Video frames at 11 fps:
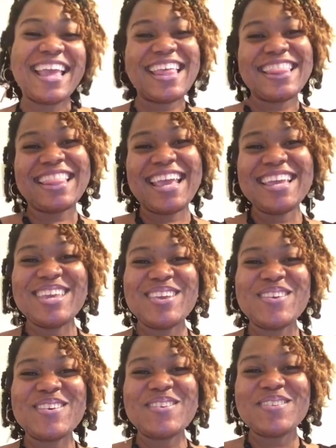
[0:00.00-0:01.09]
Thank
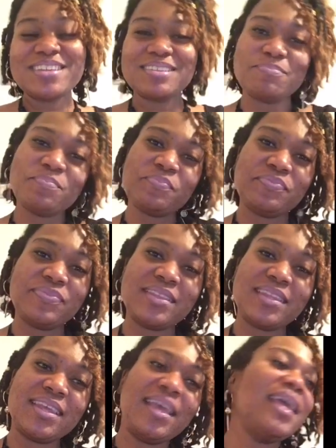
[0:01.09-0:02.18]
you.
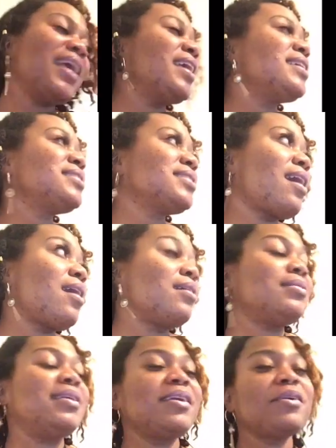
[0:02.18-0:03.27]
It's called
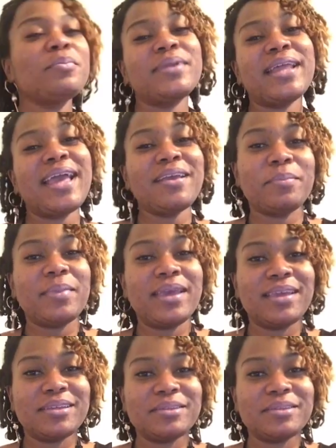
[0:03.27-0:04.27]
Dear Black Man.